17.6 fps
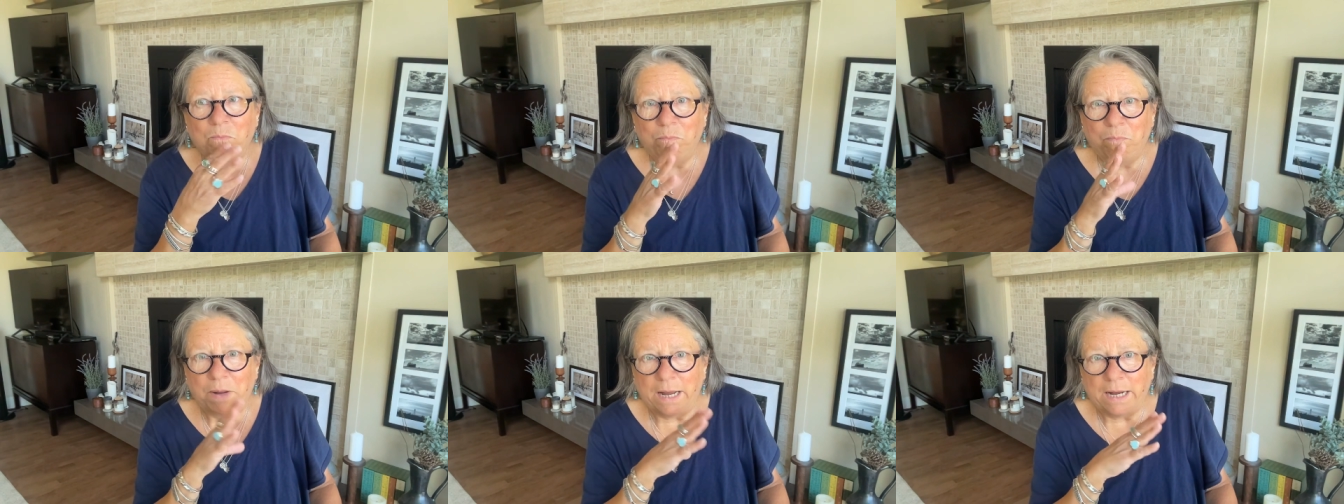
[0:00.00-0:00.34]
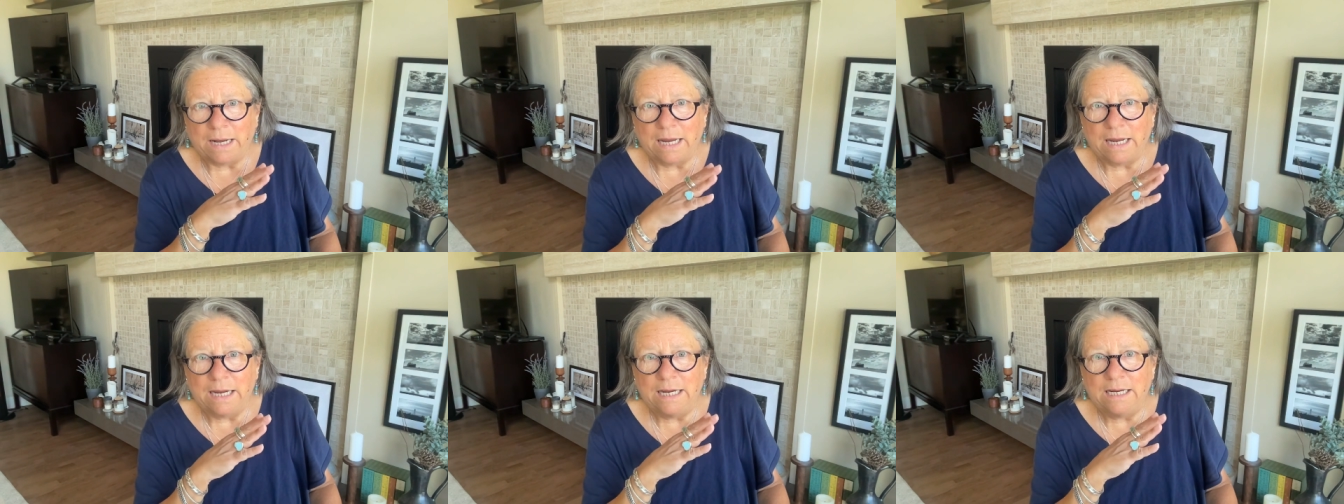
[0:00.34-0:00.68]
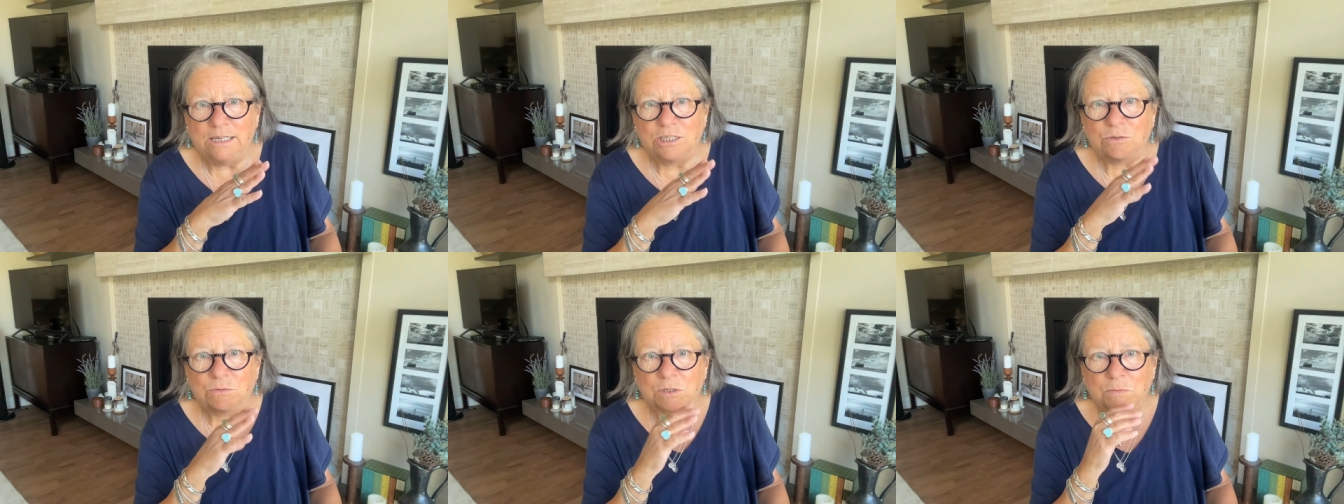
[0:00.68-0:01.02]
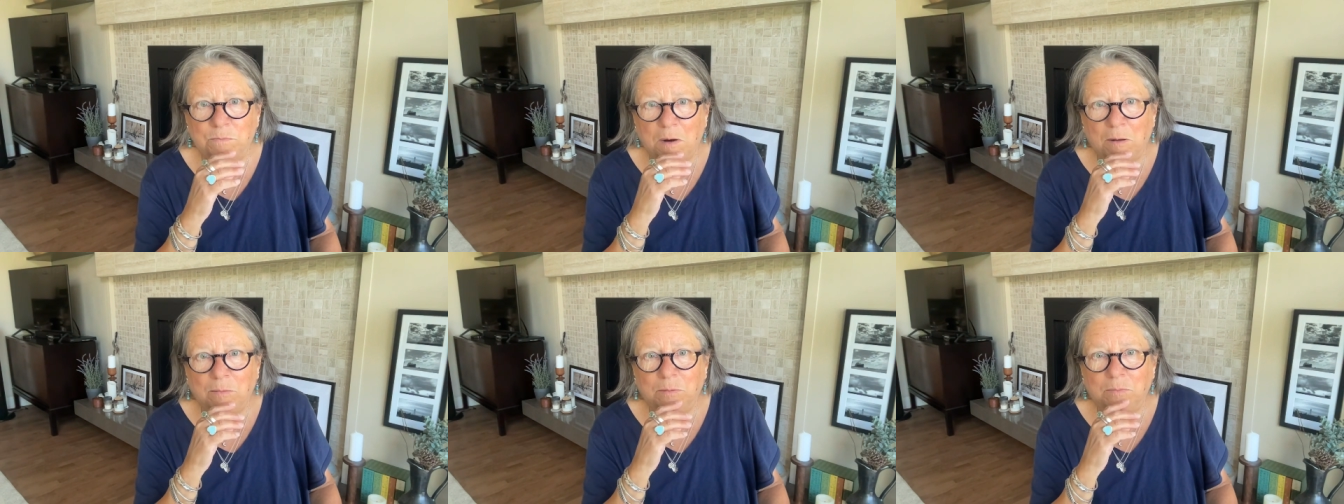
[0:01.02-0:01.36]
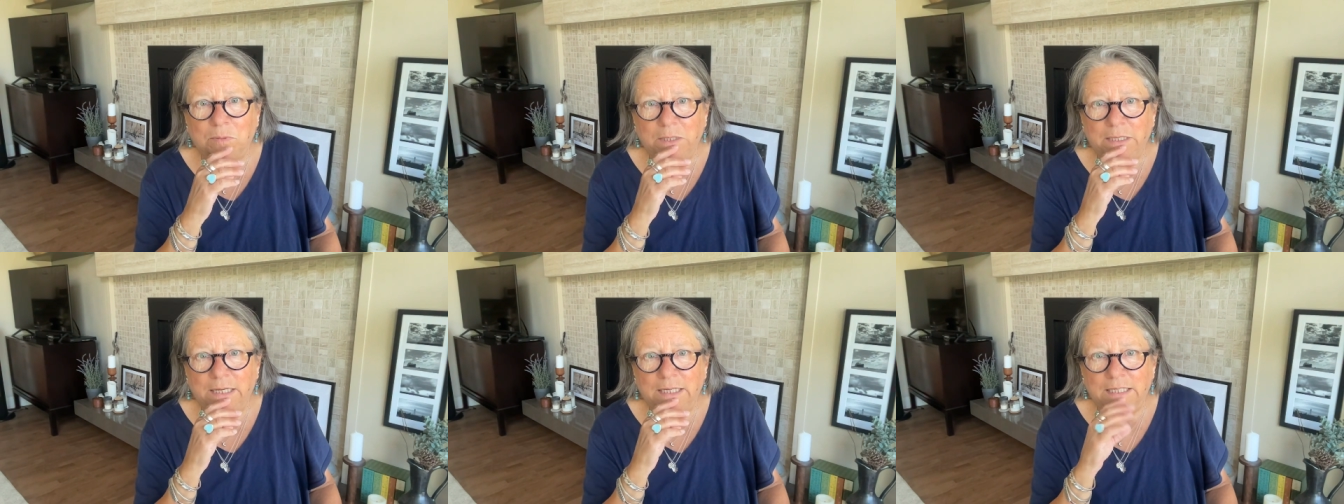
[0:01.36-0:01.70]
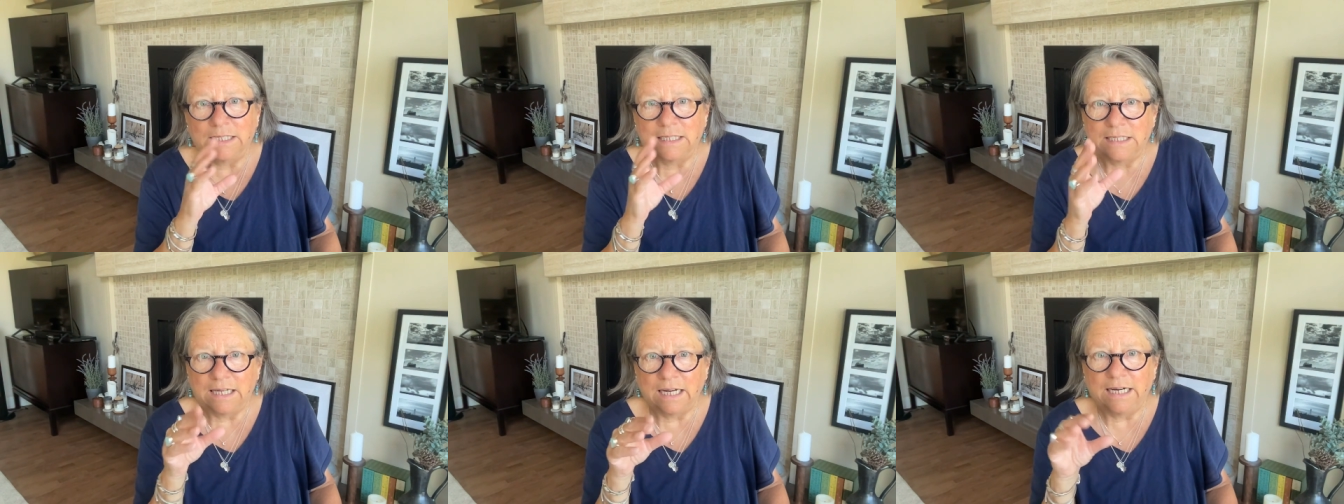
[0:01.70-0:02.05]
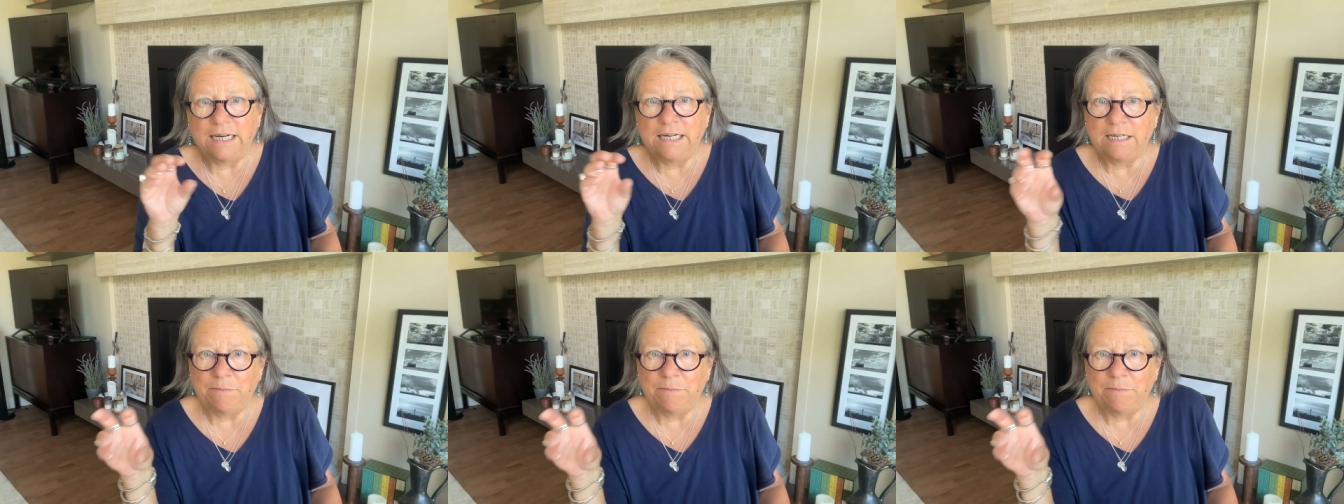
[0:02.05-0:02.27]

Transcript: back east was probably as exciting